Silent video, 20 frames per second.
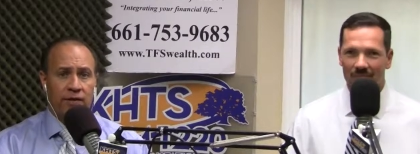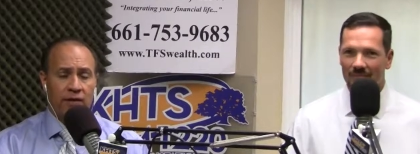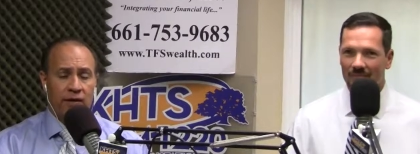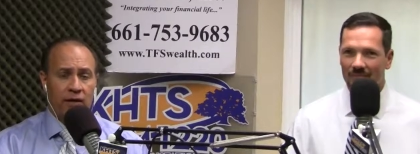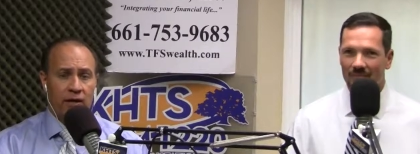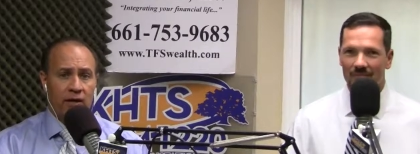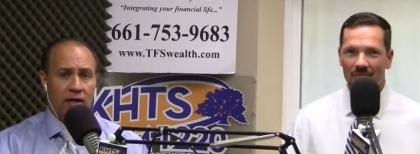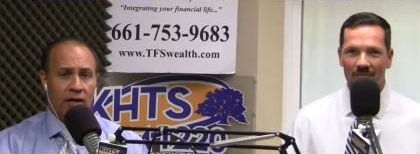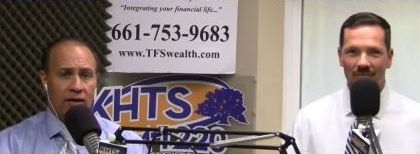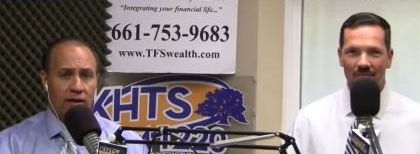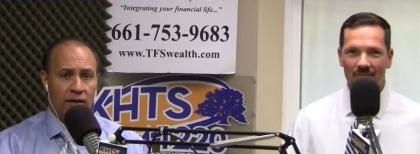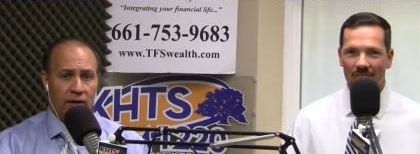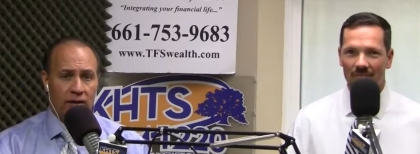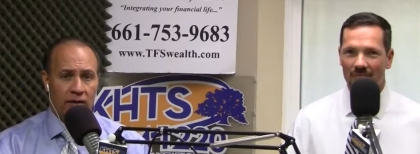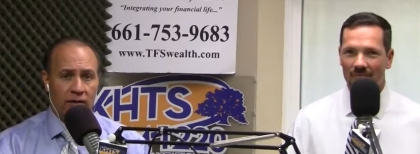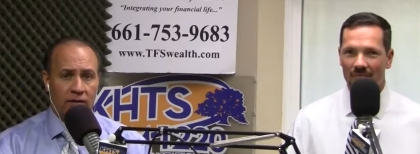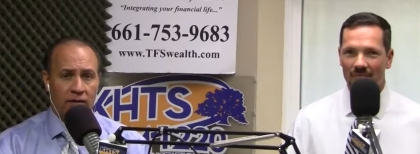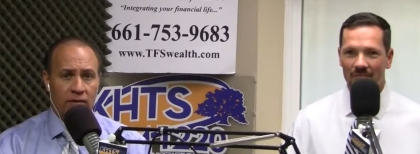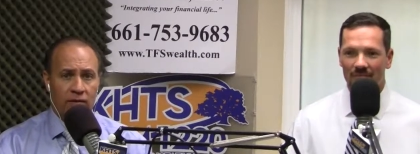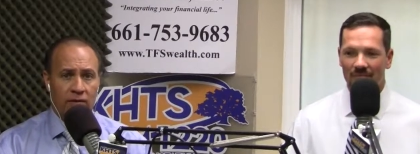Speaker 1: uh,
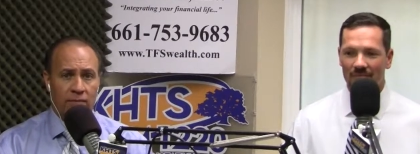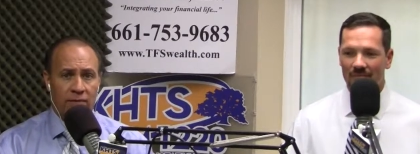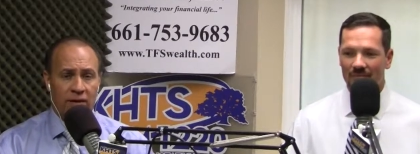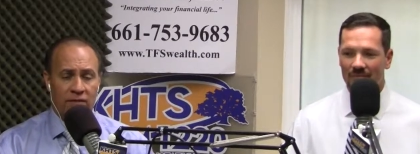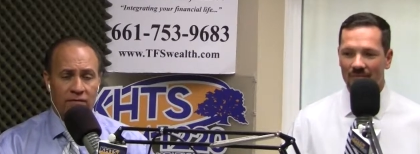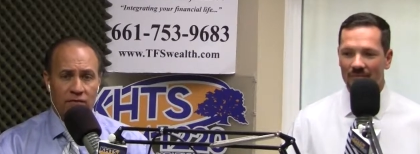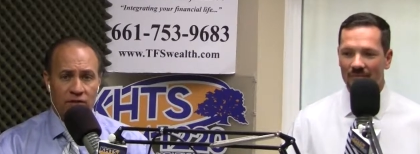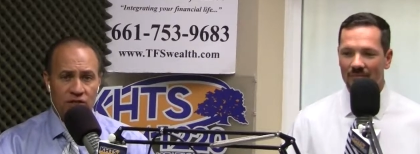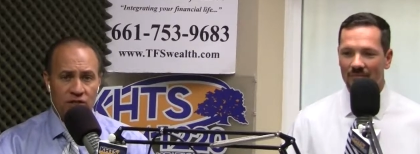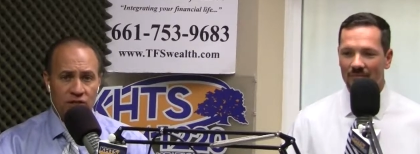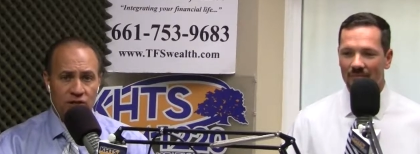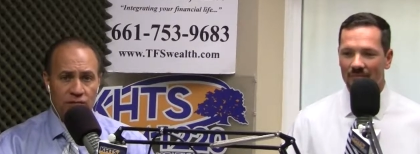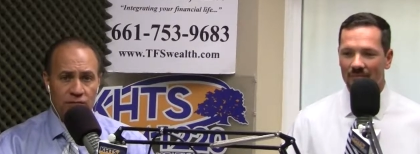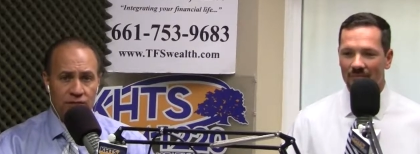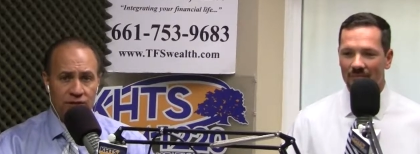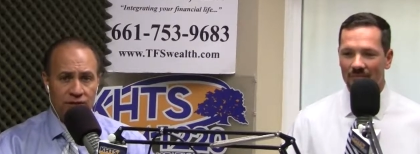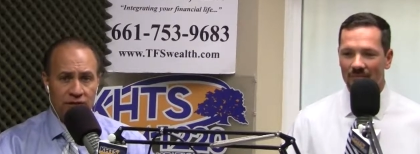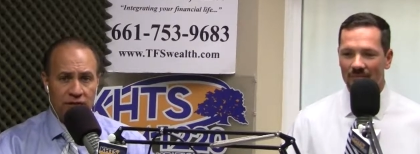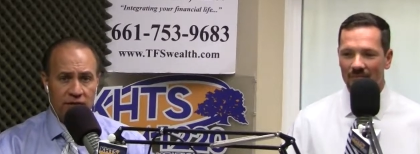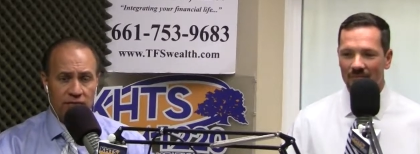the the benefits that you
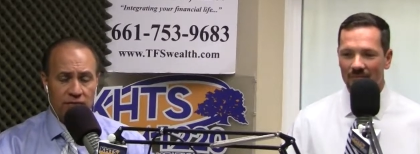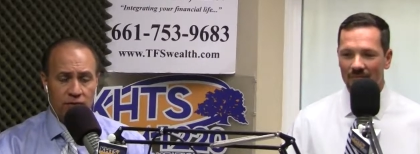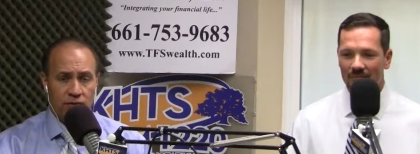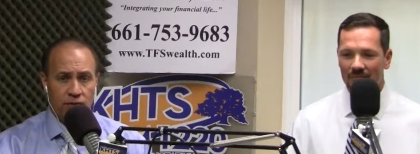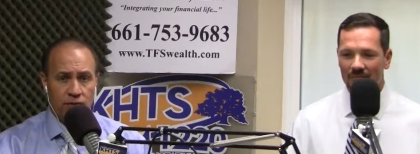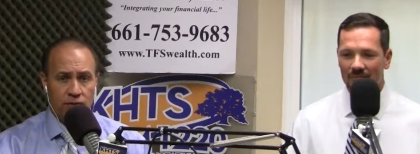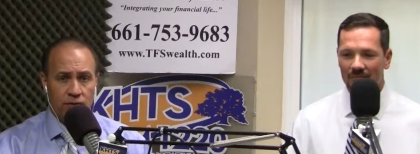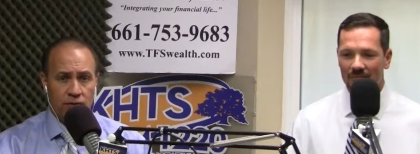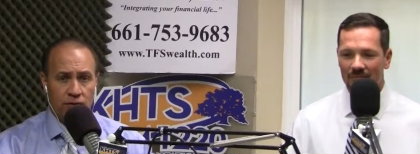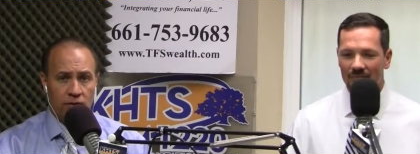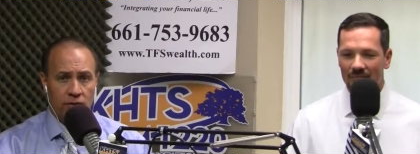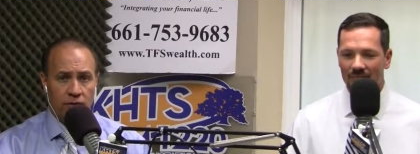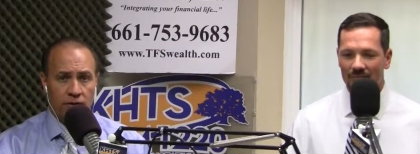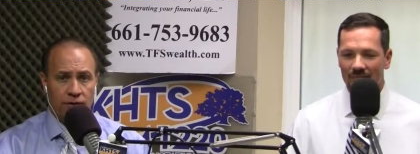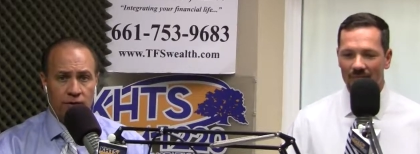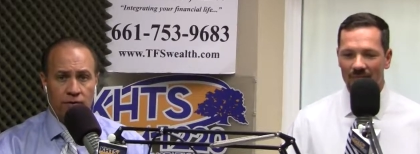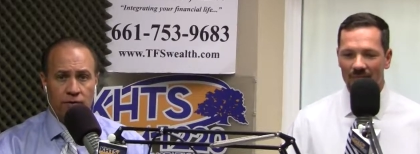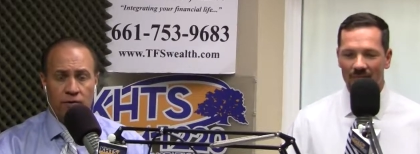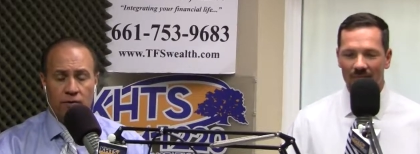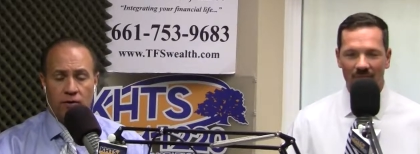receive on your on
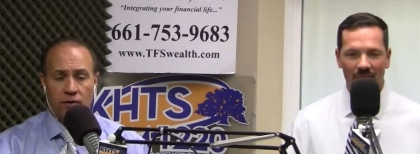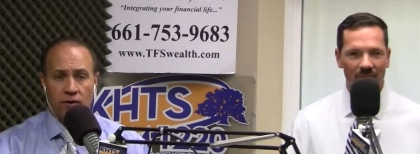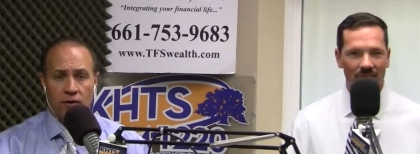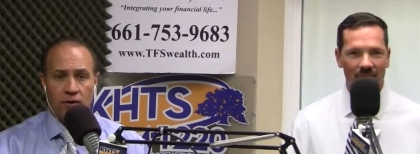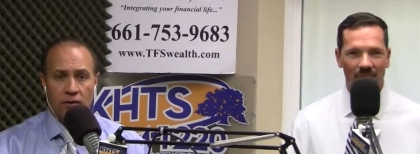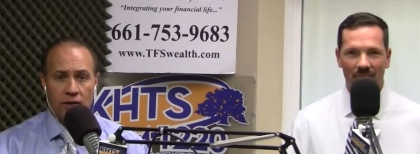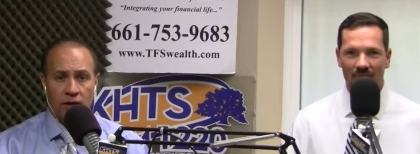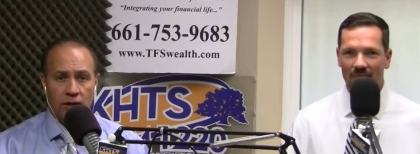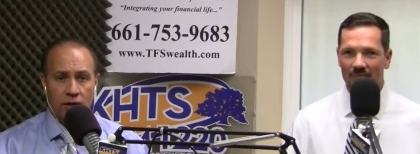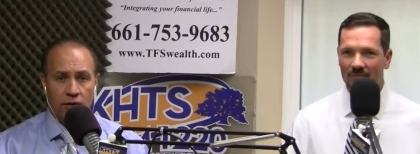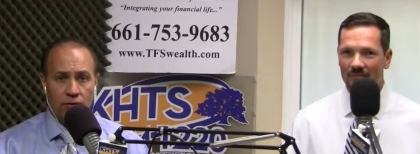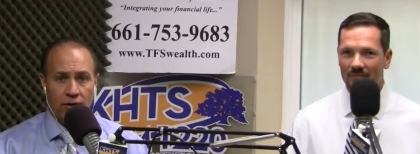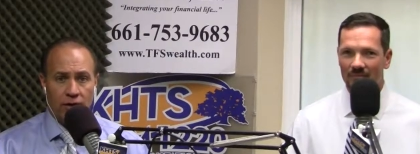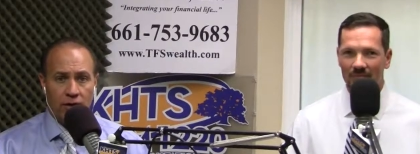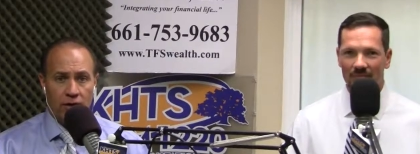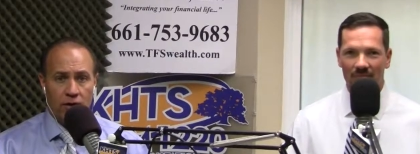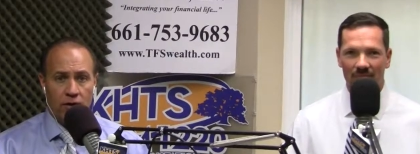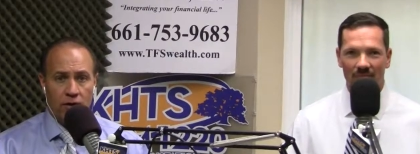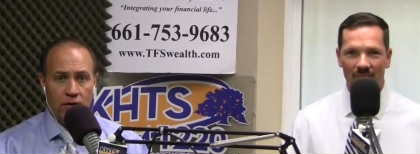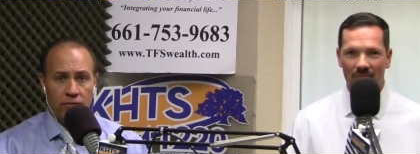your uh,
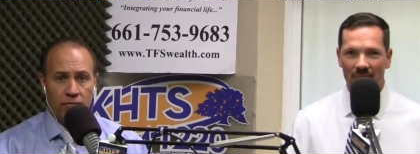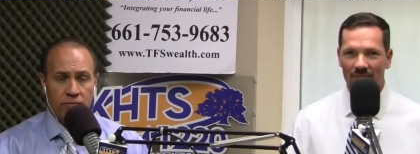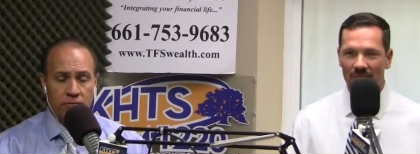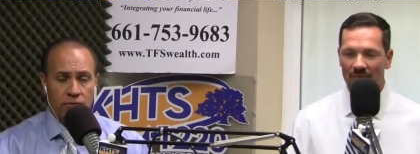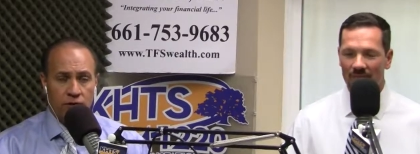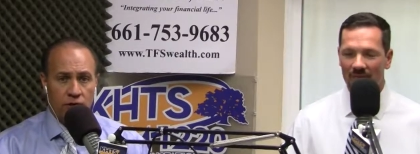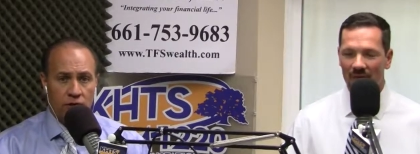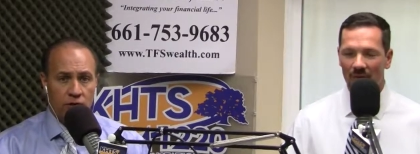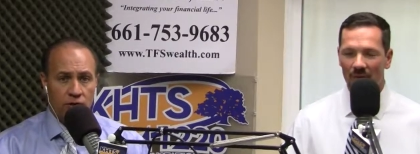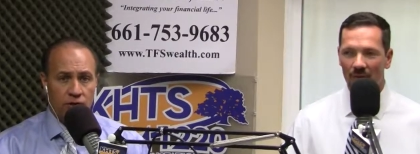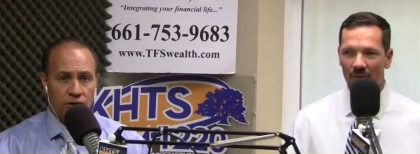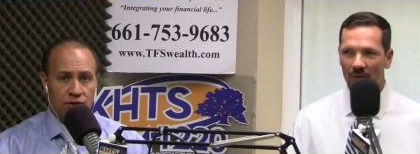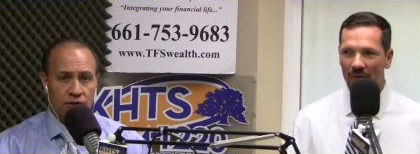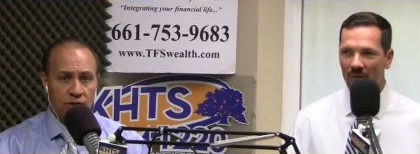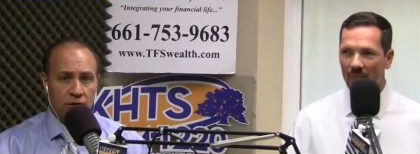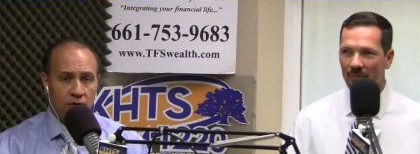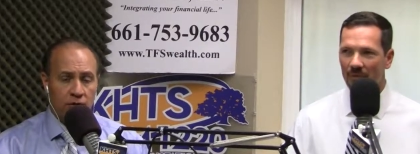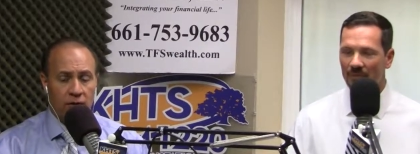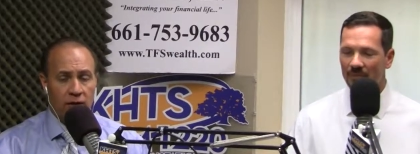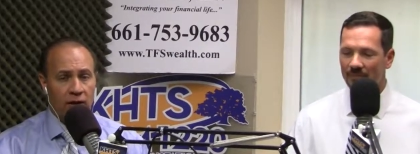credit card charges.
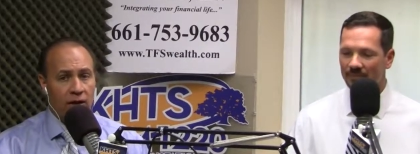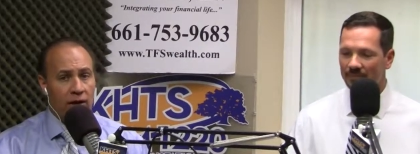Incredible. So